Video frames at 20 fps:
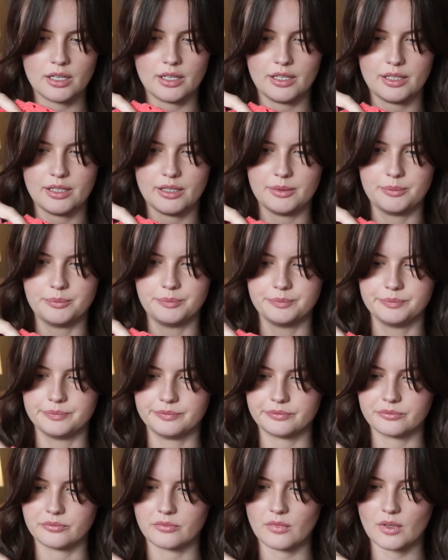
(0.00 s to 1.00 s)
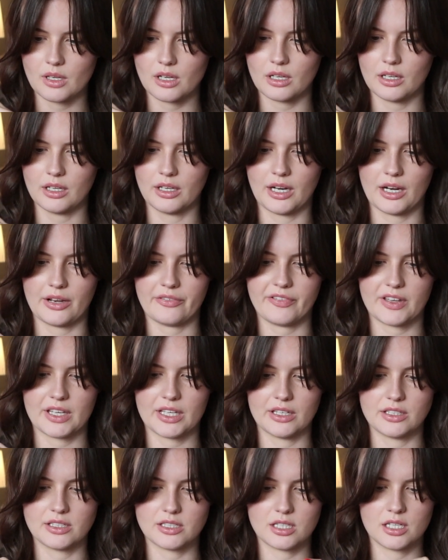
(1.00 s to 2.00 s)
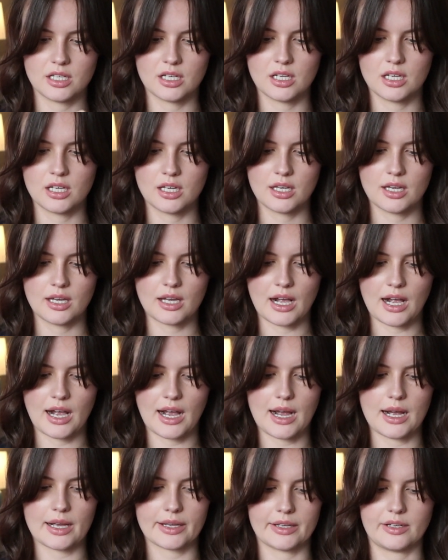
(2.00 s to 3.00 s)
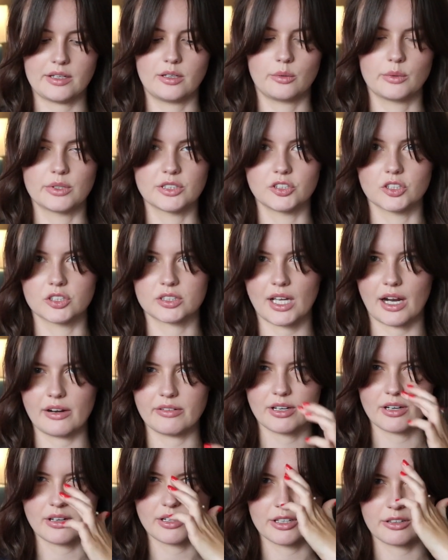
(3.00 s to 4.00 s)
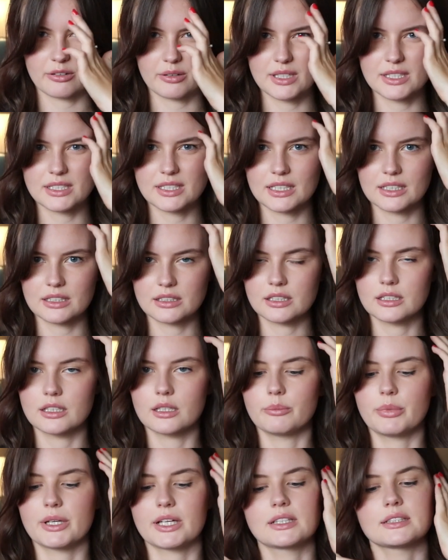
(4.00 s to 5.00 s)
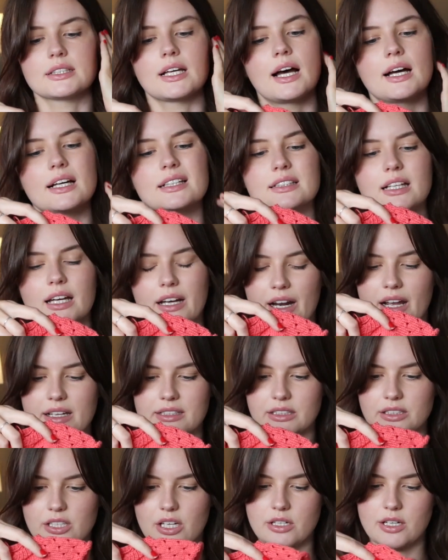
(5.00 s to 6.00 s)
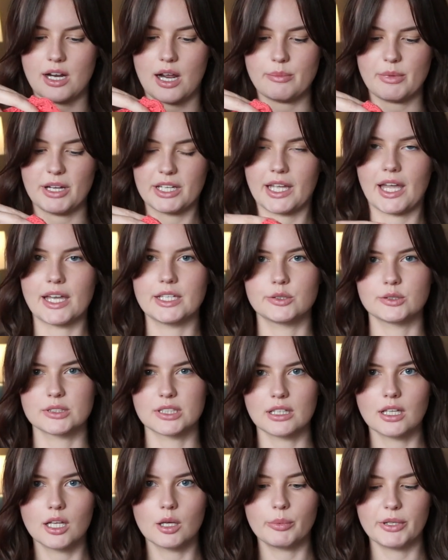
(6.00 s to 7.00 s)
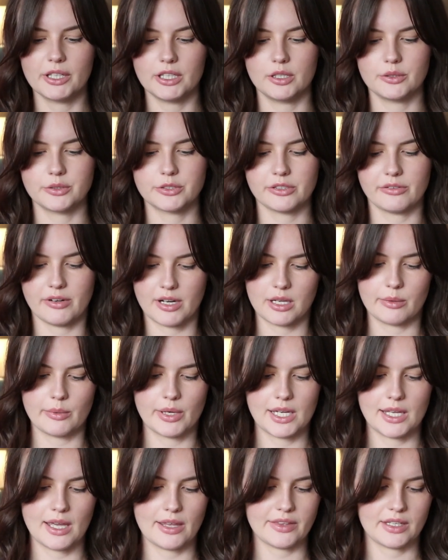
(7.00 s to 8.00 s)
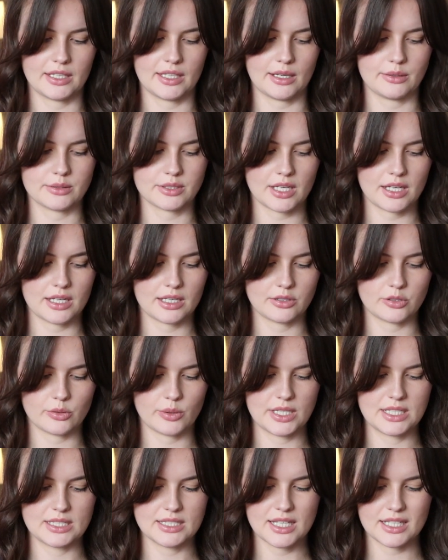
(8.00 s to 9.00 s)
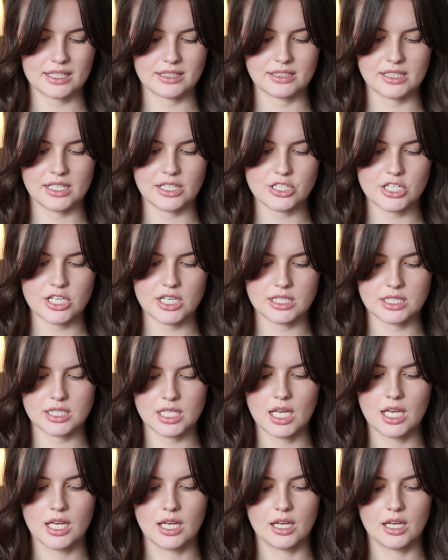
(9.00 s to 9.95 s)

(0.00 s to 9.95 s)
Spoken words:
and I figured I can always just carry on increasing to the bigger size, and as it turned out my gauge was a little bit looser anyway. I think I was getting 26 stitches